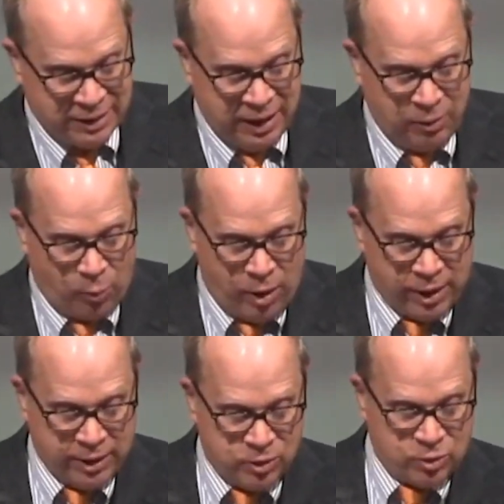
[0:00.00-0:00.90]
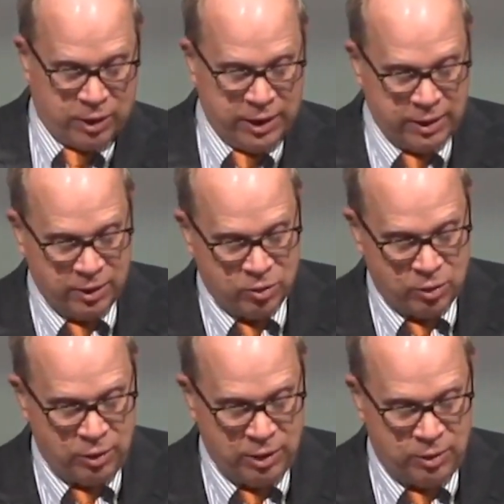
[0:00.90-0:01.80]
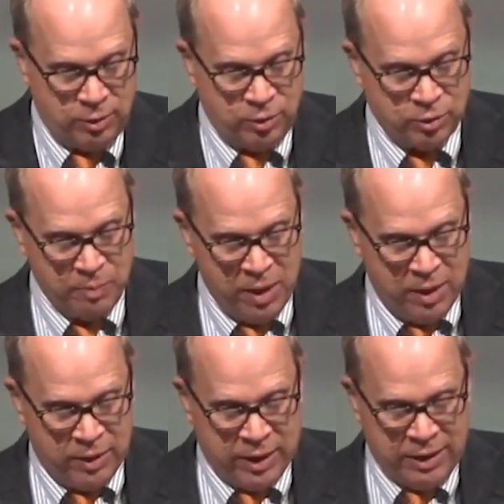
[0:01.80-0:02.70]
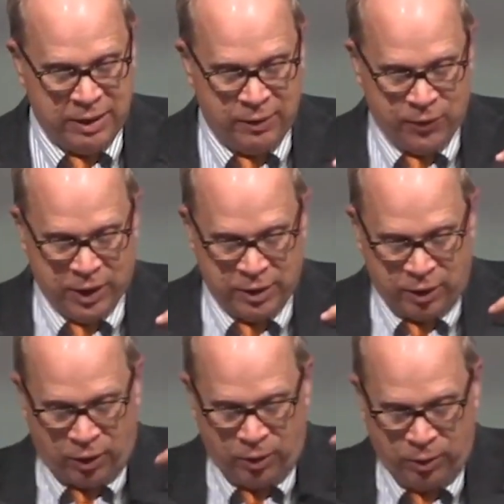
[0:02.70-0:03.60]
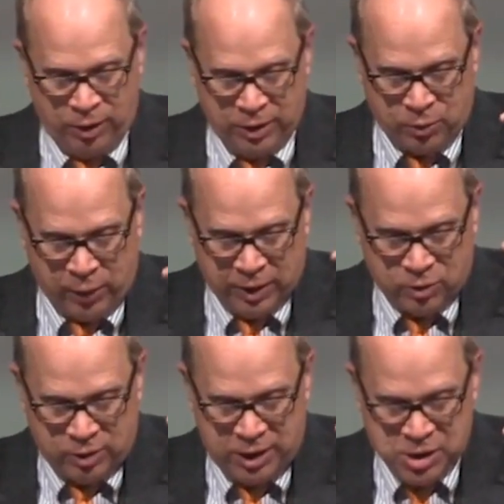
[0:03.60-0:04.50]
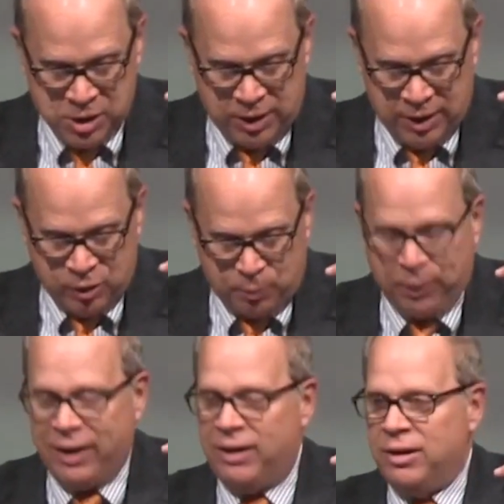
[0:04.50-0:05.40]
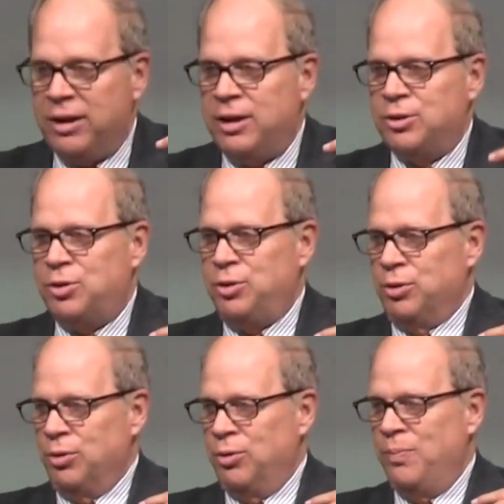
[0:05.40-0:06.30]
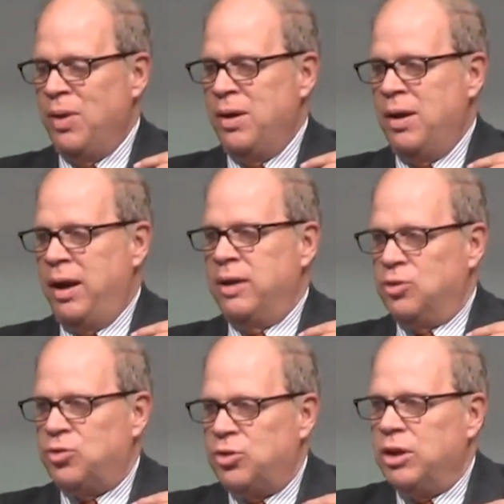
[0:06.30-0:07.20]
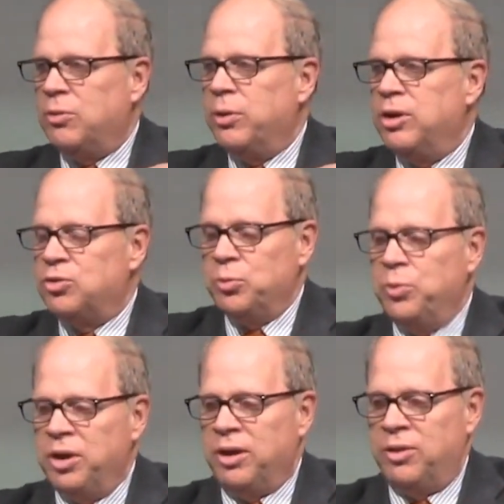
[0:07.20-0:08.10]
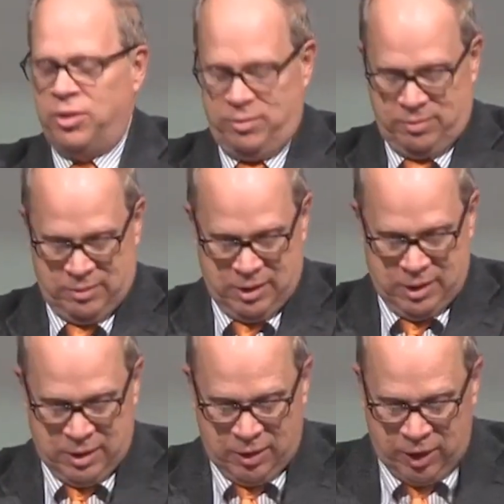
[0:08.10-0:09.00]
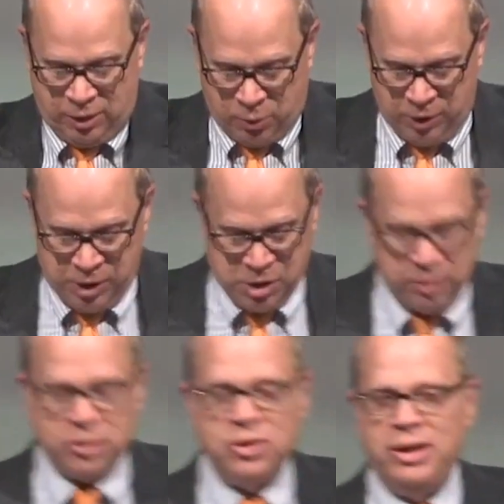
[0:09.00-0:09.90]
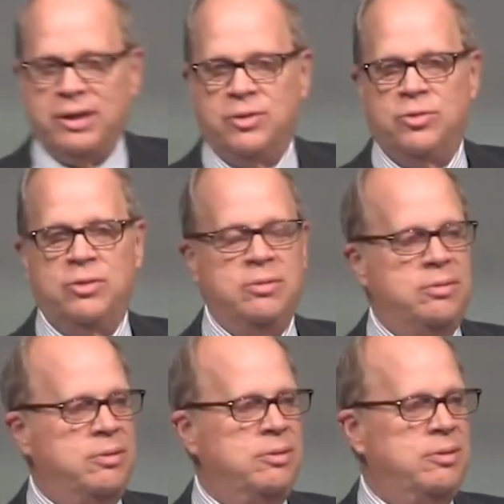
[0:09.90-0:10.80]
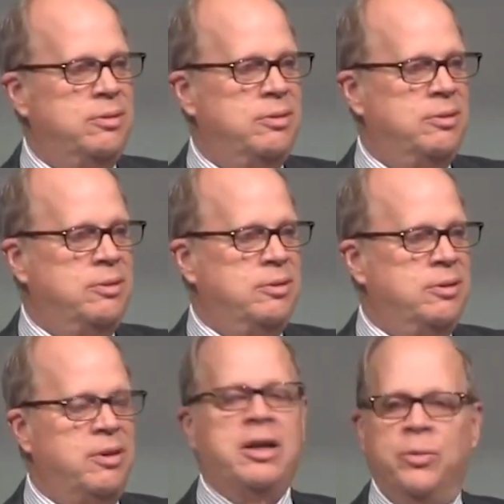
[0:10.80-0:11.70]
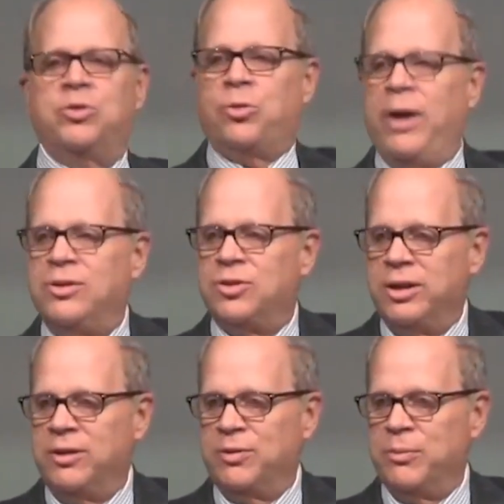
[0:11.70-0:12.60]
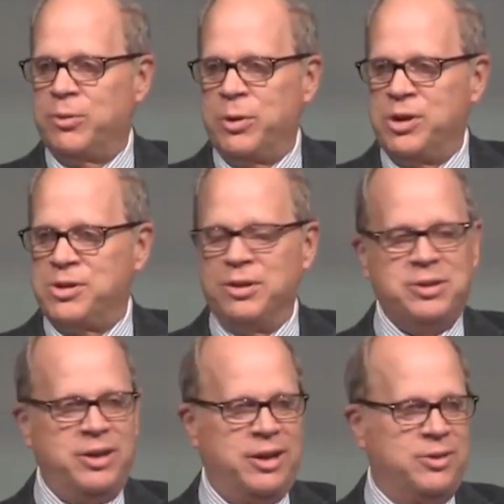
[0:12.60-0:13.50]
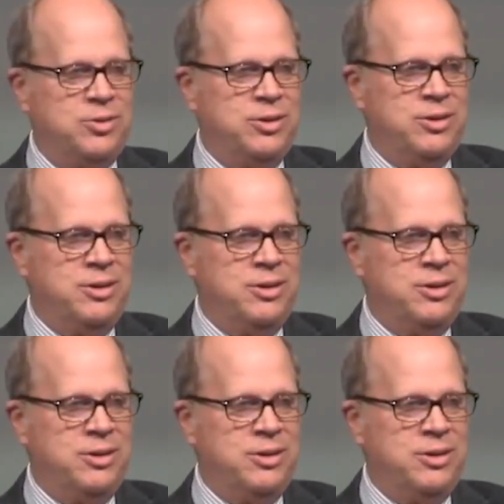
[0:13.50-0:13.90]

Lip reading: take a rocket scientist to deduce that if an early translation is parallel to and synchronous with the traditional text, that it was translated from the traditional text.